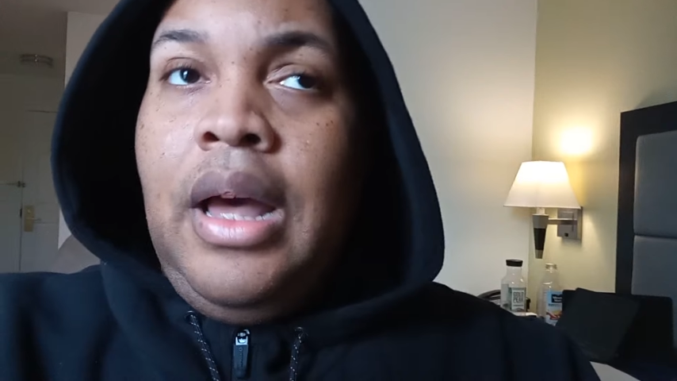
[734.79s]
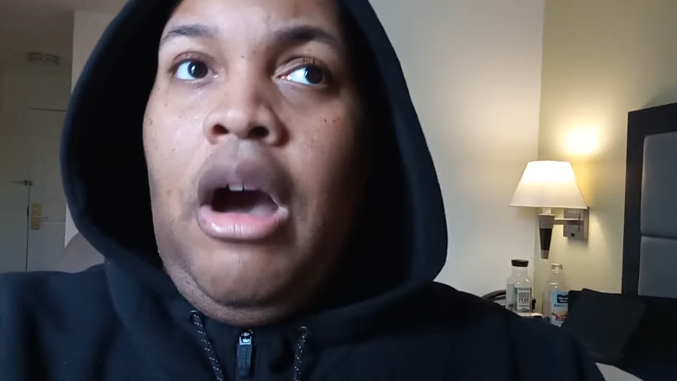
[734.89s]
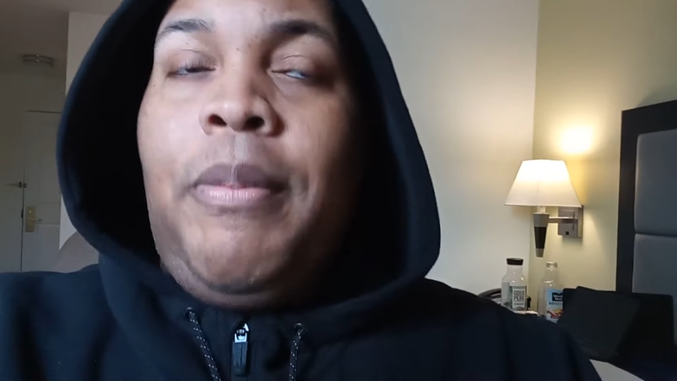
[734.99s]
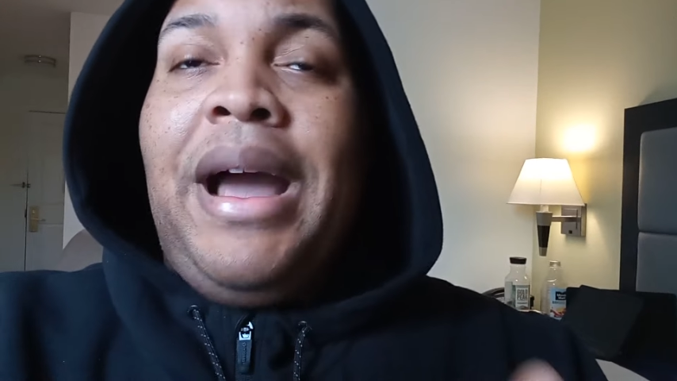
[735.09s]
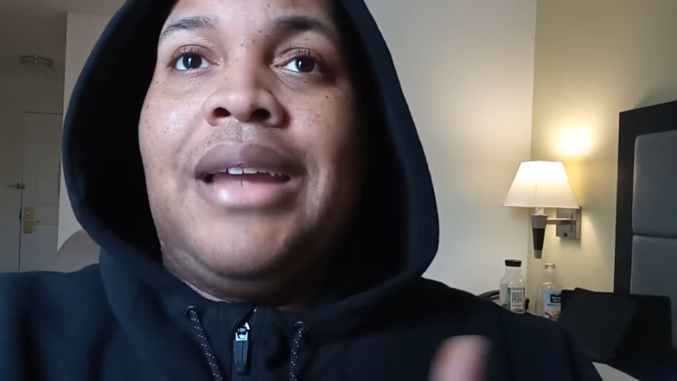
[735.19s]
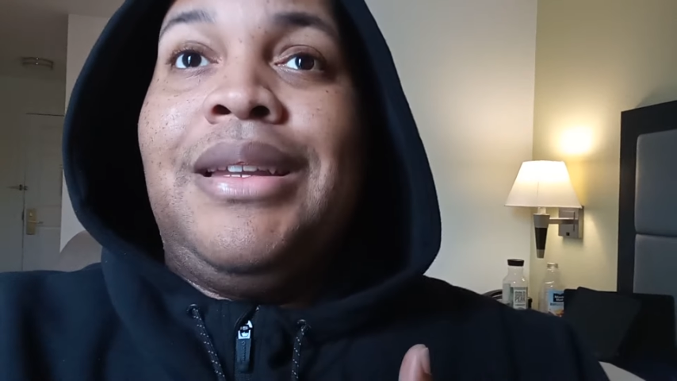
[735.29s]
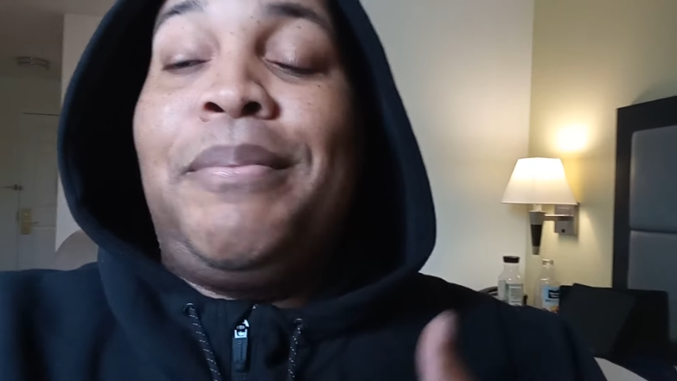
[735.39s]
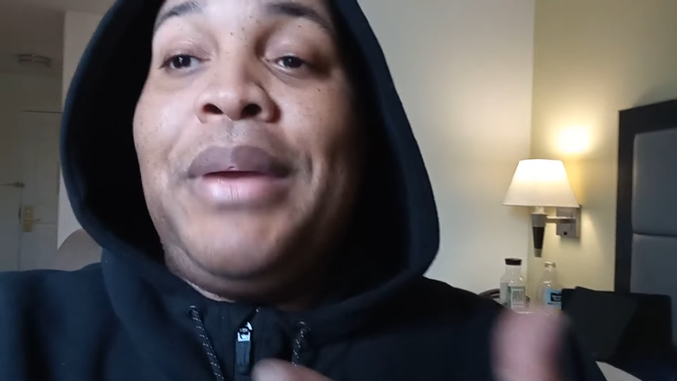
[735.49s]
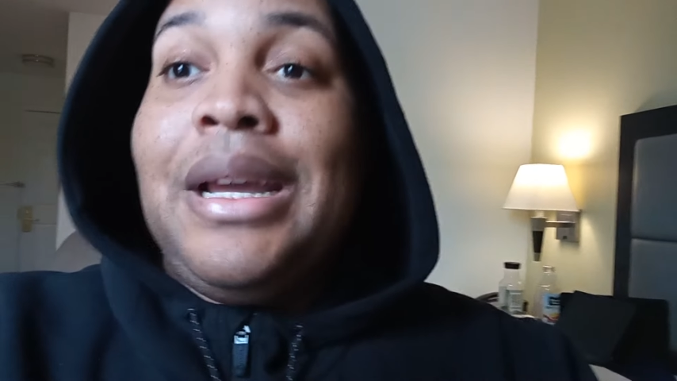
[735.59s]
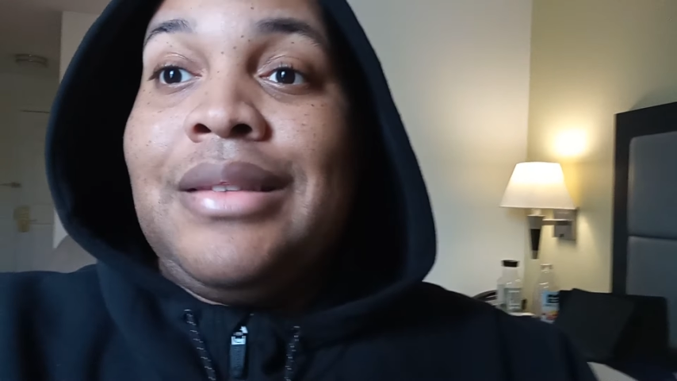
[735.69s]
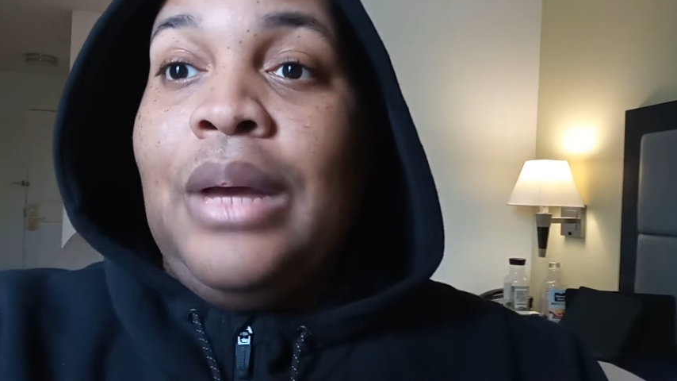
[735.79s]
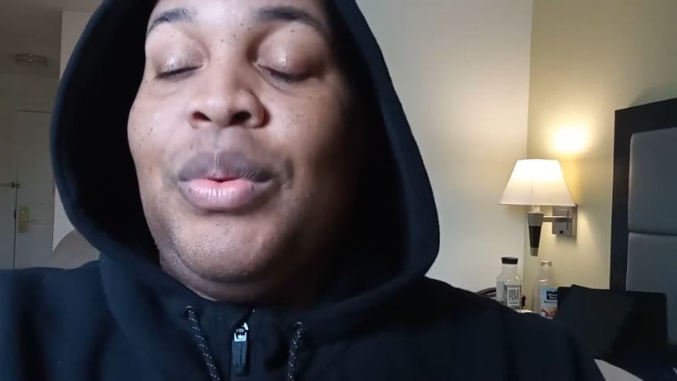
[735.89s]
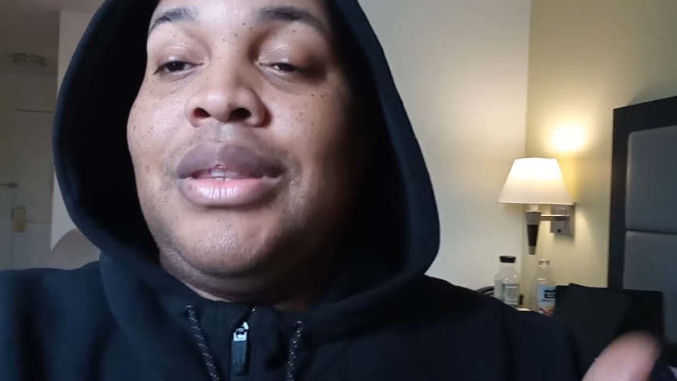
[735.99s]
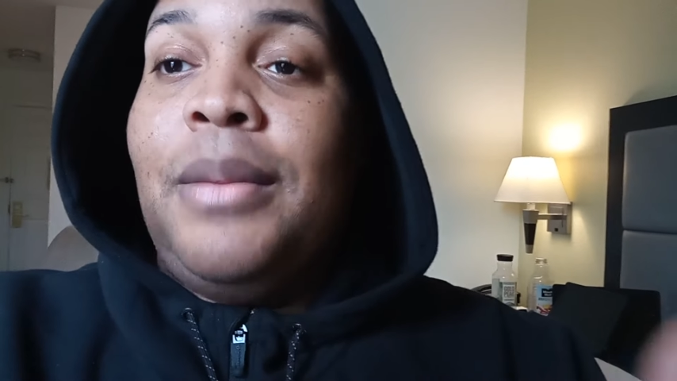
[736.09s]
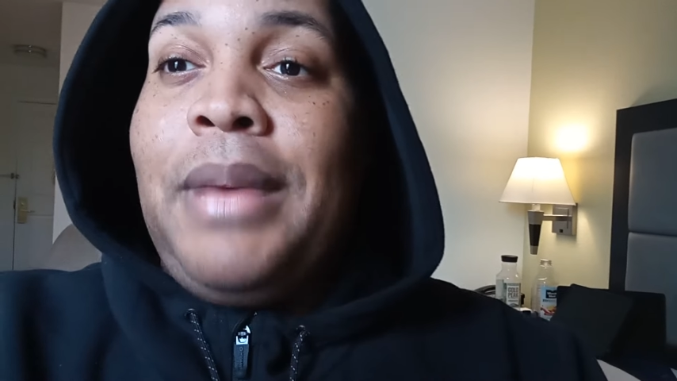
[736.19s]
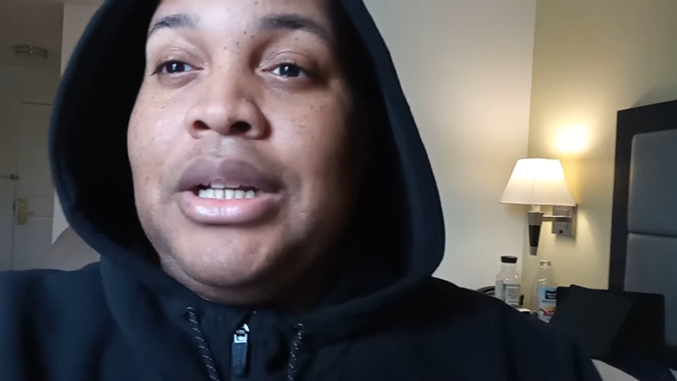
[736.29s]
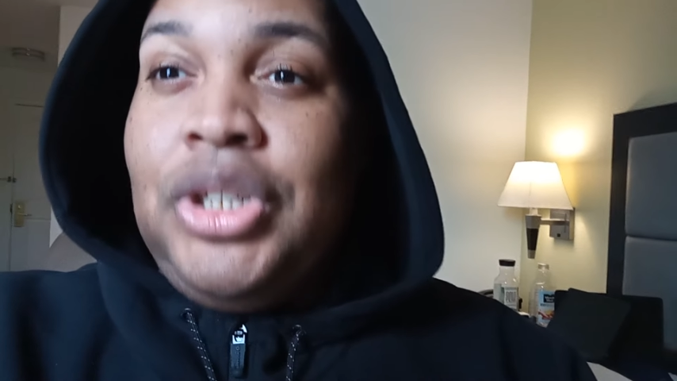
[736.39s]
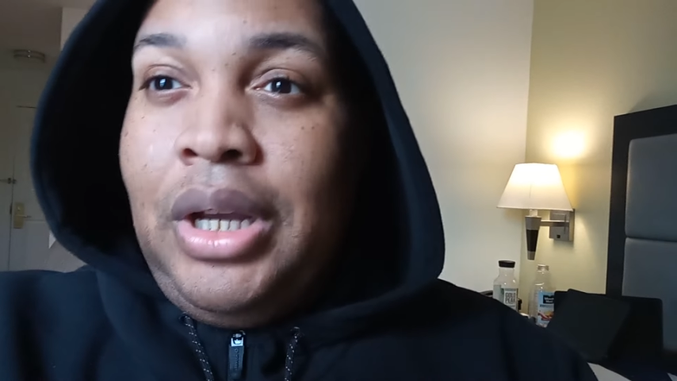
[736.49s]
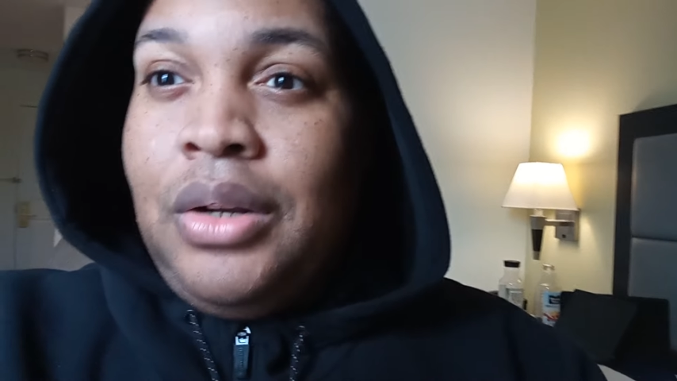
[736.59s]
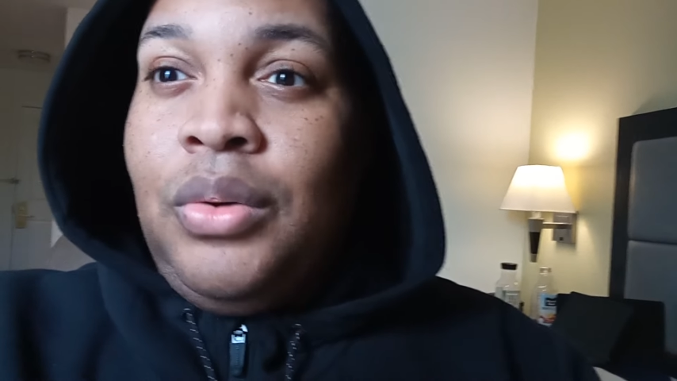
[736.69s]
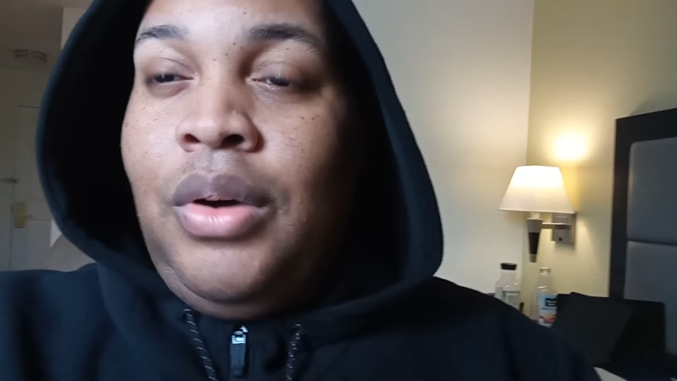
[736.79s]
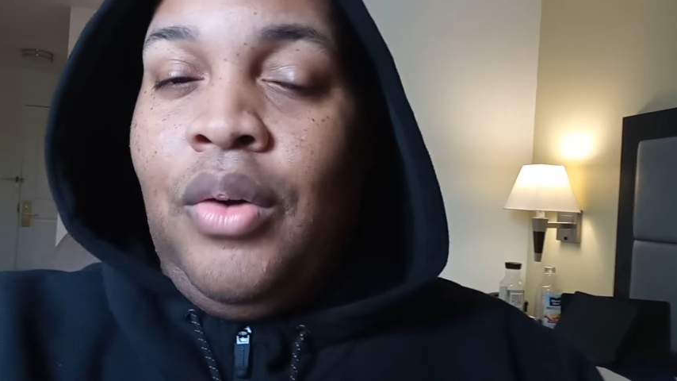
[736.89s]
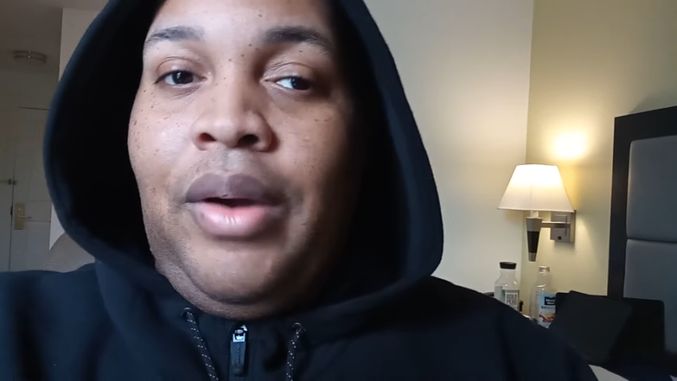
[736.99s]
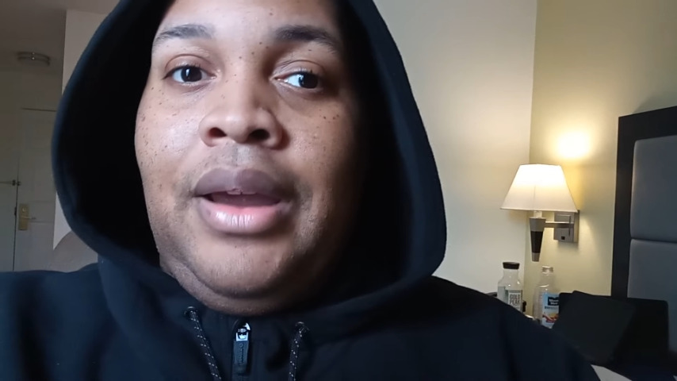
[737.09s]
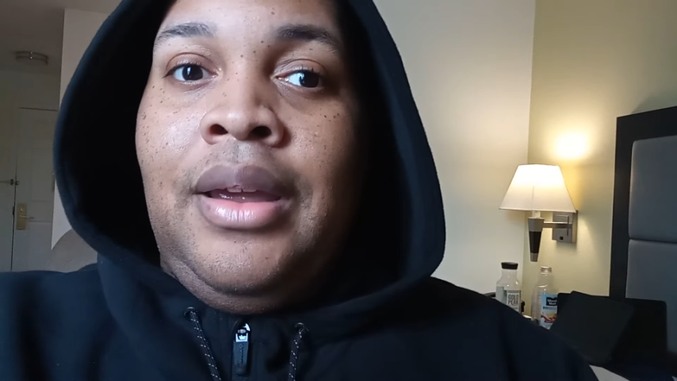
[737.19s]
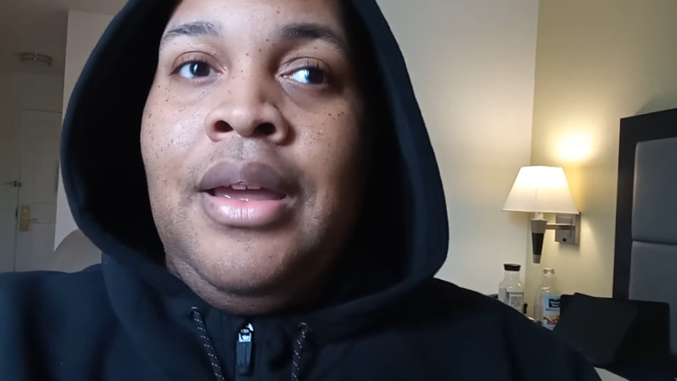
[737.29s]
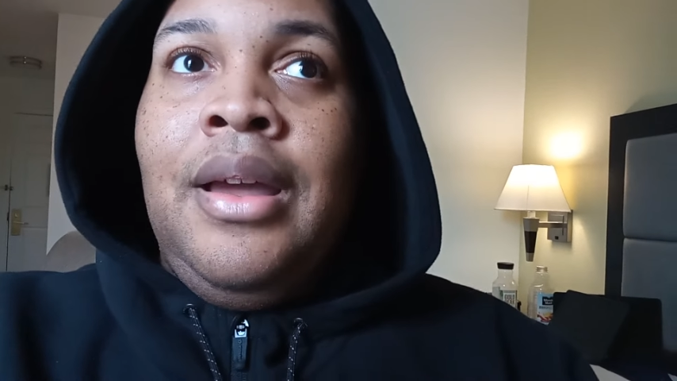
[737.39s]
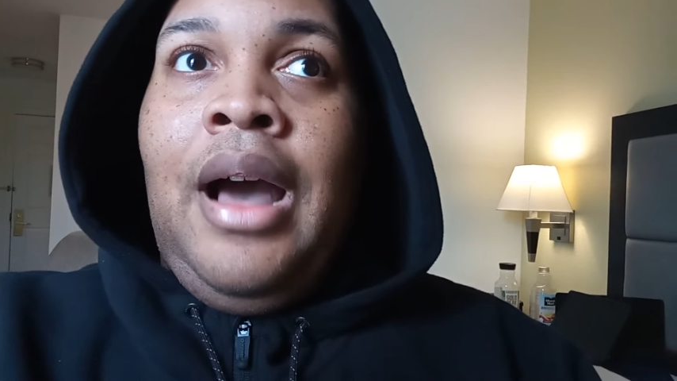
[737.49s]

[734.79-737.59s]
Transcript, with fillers: I hope I can depict that within my channel, all right?